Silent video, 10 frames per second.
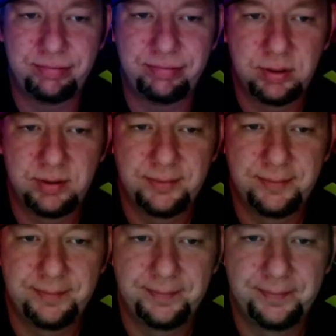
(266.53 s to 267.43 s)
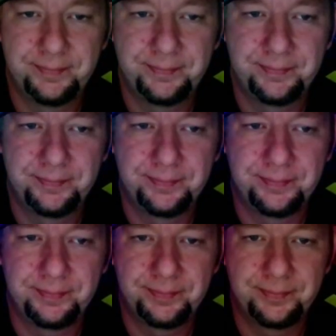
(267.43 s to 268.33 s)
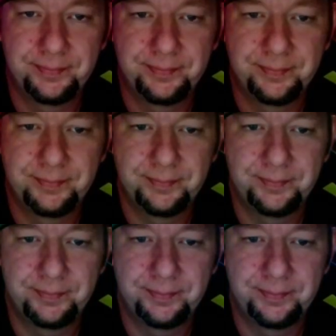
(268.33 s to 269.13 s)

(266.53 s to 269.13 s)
Nothing is said.